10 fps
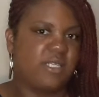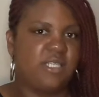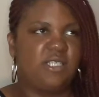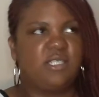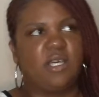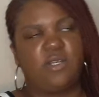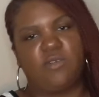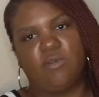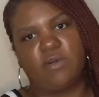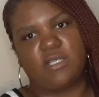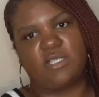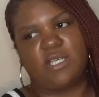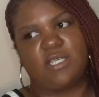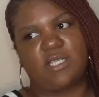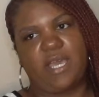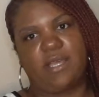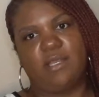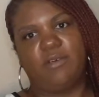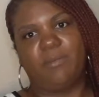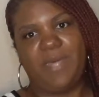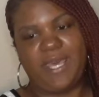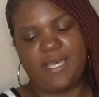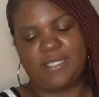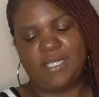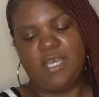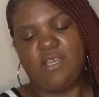And she said Adore's just like a little pest.